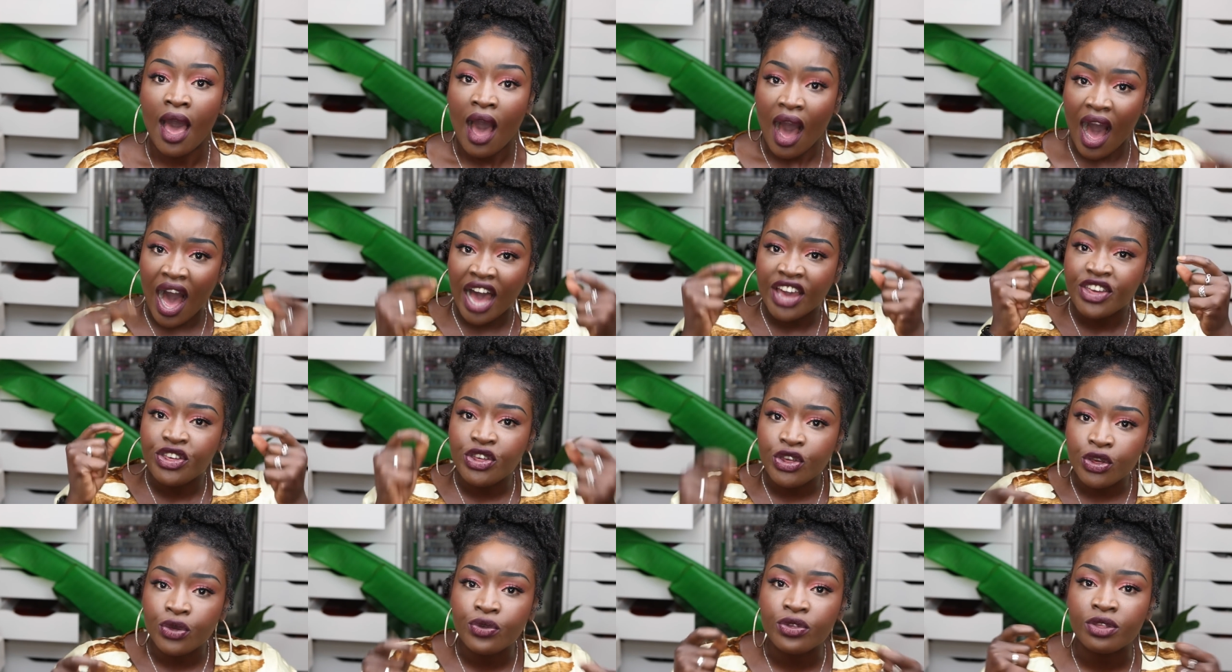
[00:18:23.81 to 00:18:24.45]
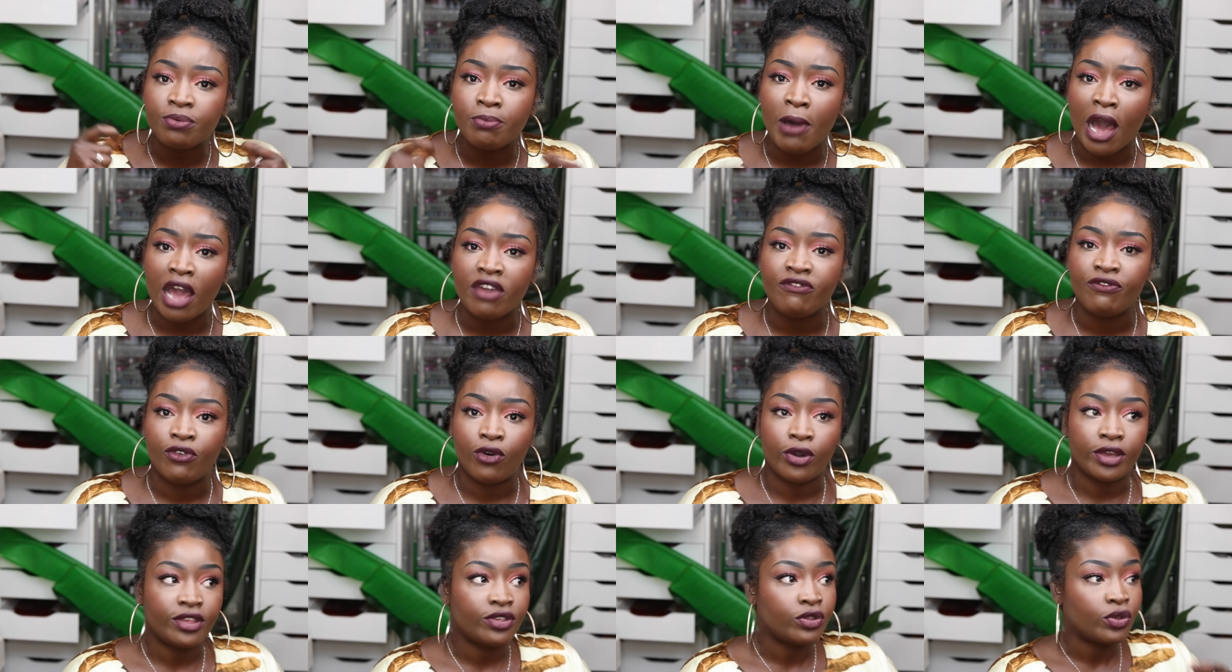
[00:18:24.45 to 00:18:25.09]
I used my
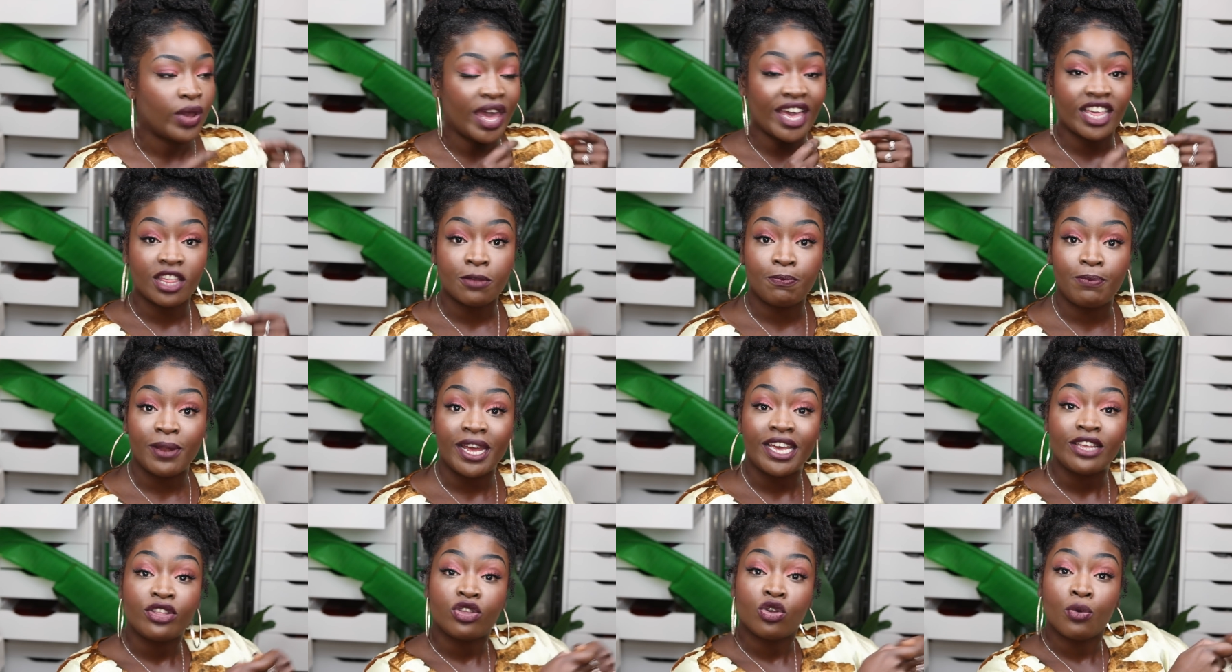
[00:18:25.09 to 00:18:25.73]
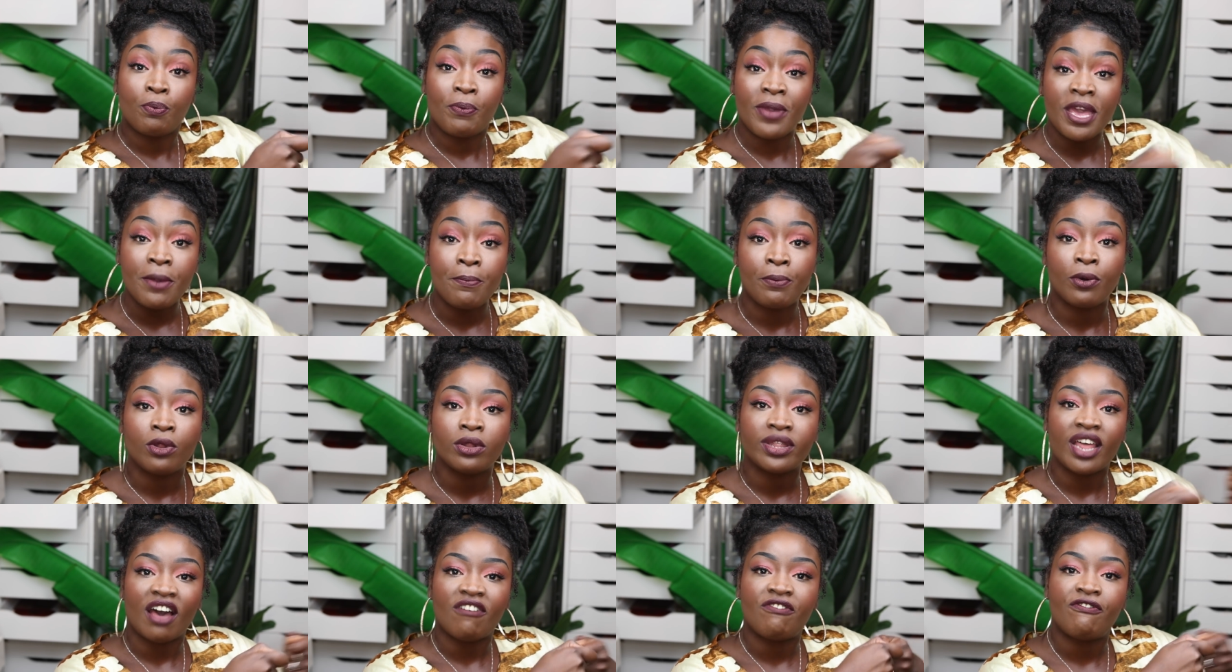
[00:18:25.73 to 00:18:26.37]
voice to explain to
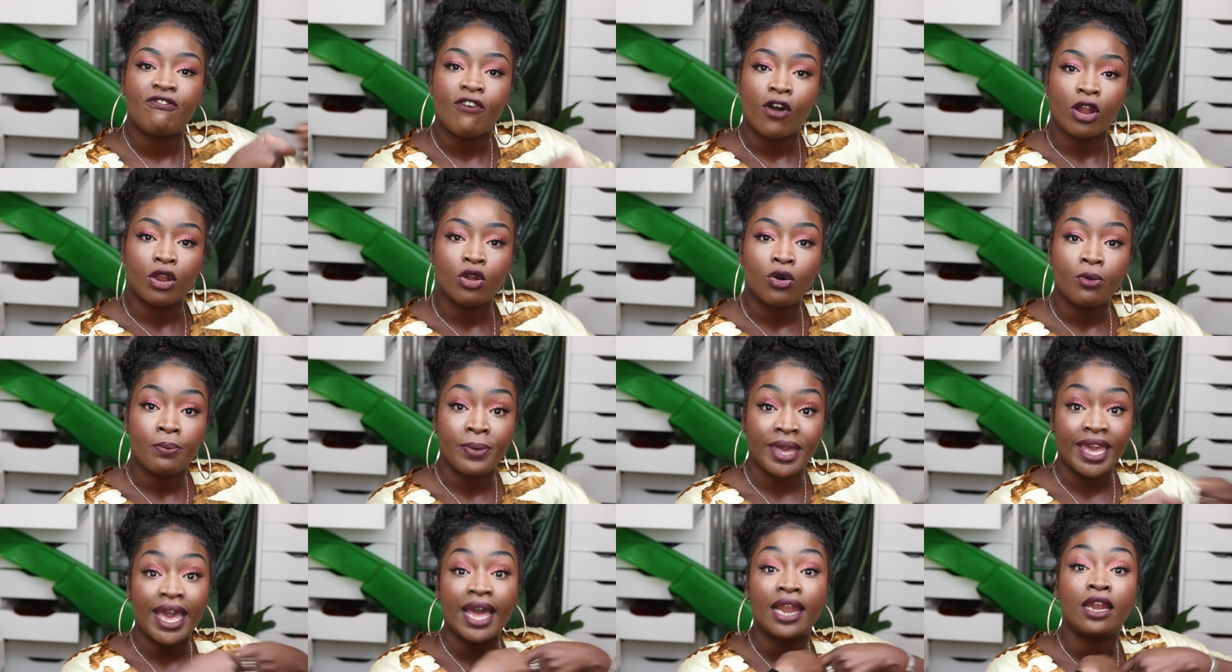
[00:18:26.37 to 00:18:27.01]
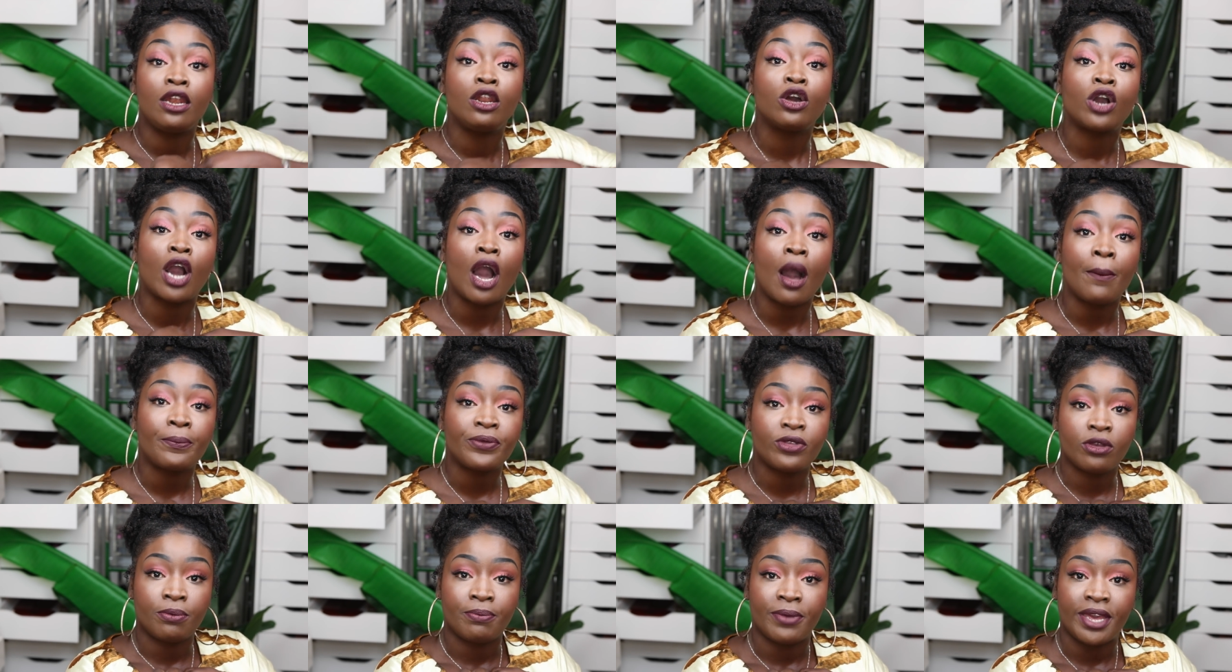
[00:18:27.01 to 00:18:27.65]
people that follow me and look
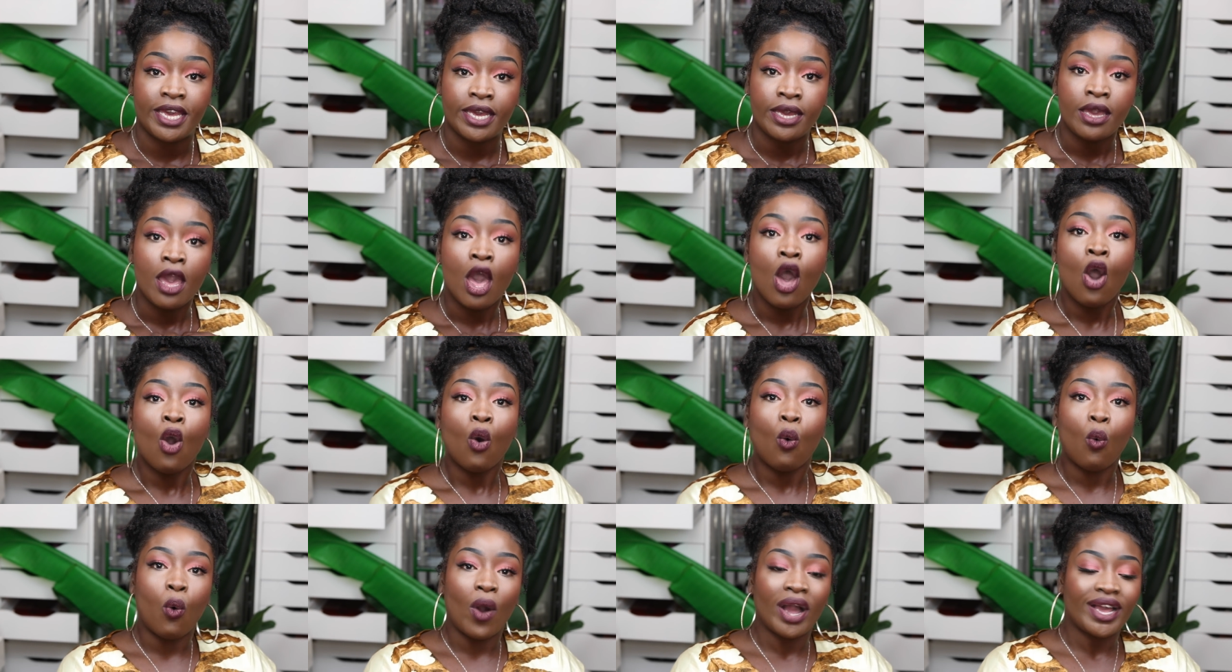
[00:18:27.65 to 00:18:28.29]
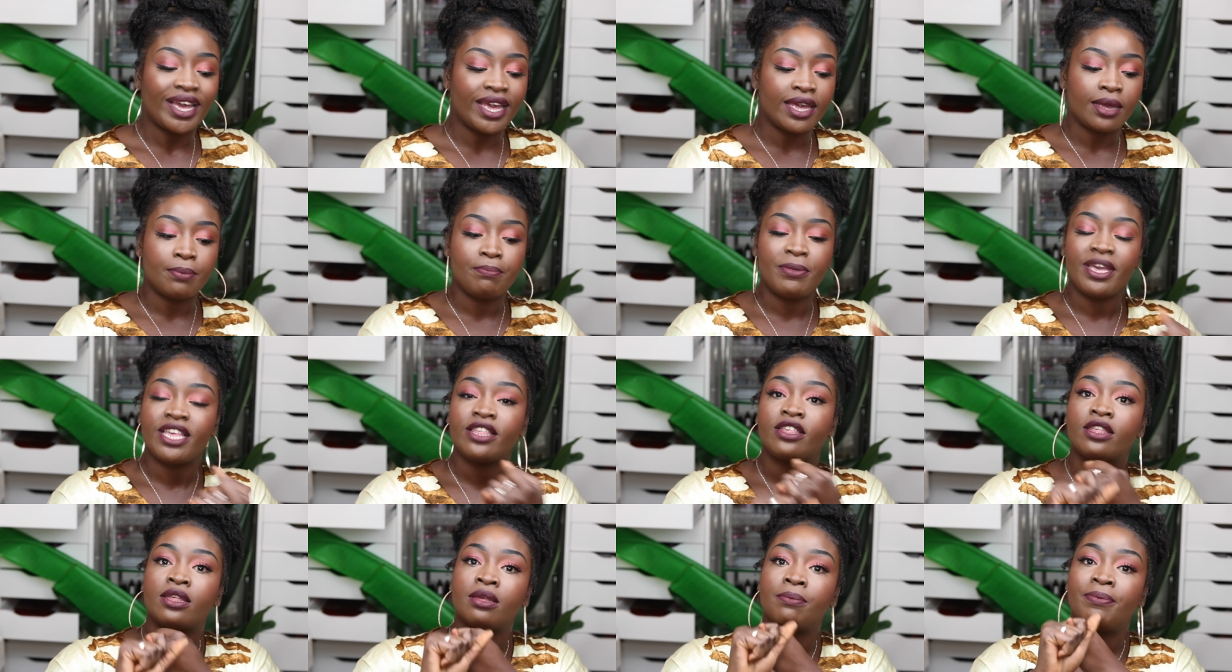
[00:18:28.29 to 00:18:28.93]
up to me what it
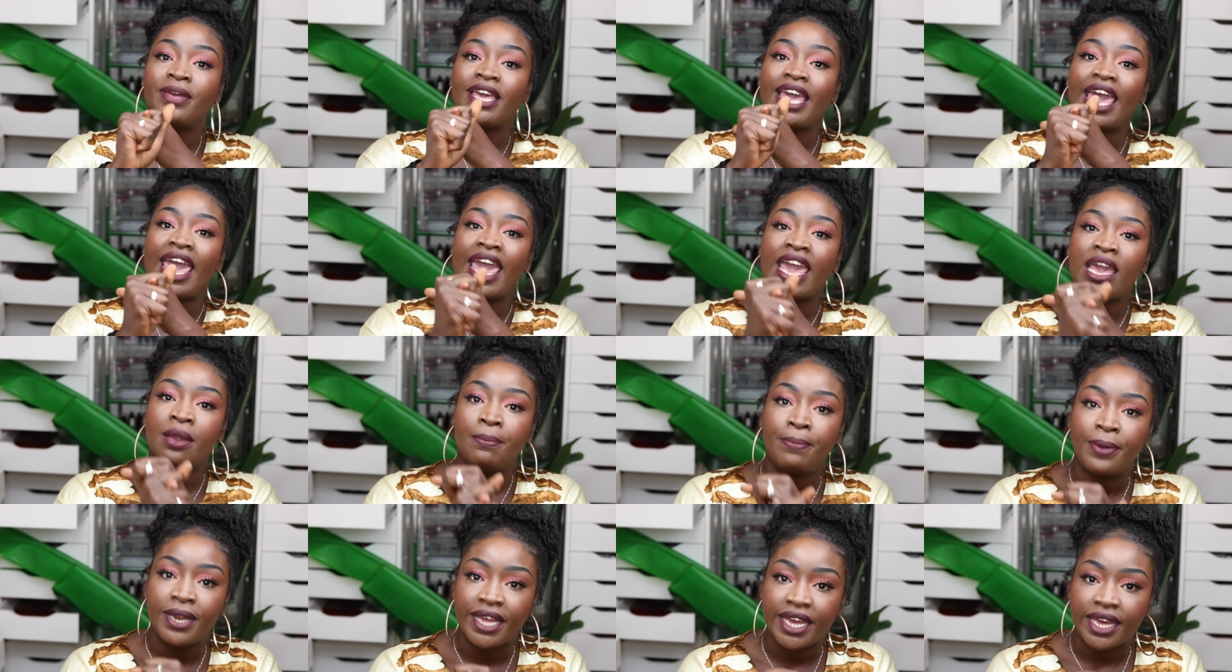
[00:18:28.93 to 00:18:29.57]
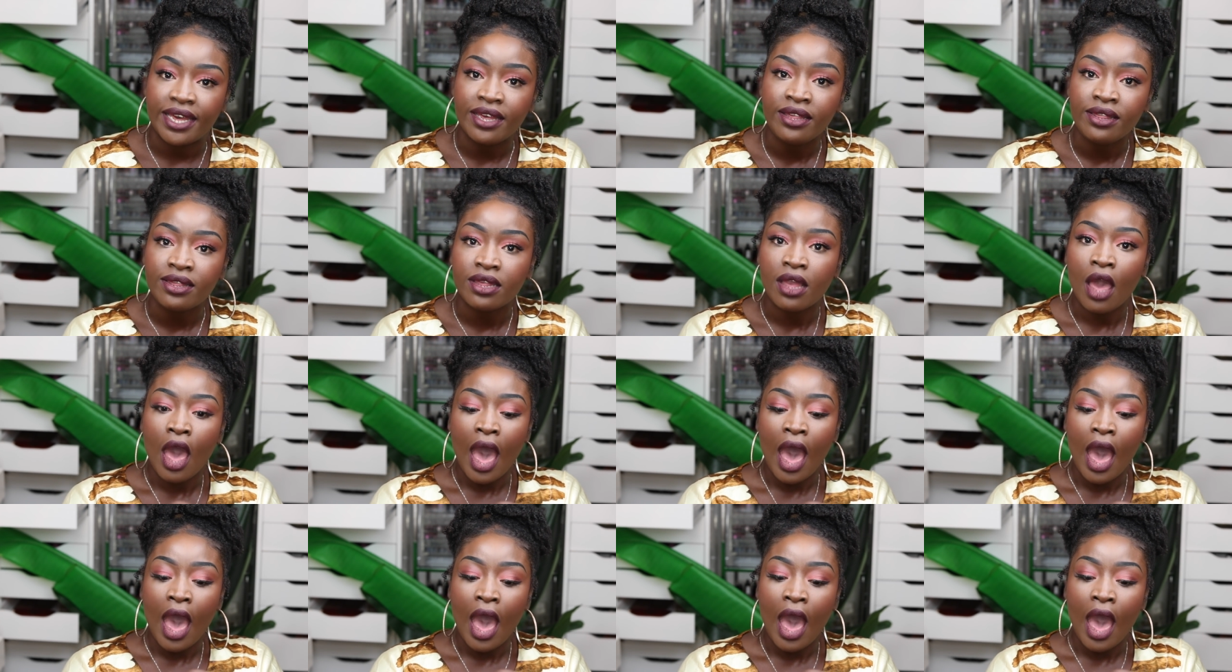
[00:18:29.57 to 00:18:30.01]
means to be ableist,